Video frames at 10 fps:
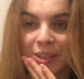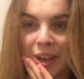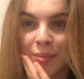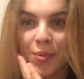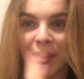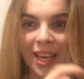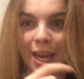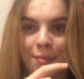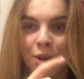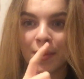When I
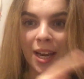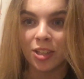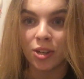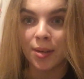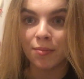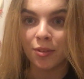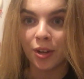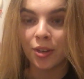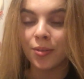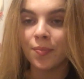came home I had
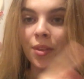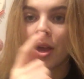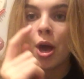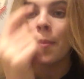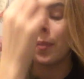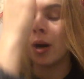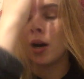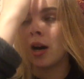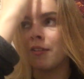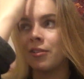grapefruit, but
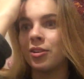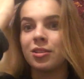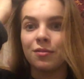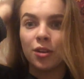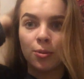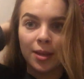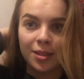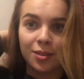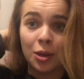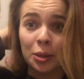I forgot to film it,
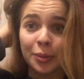so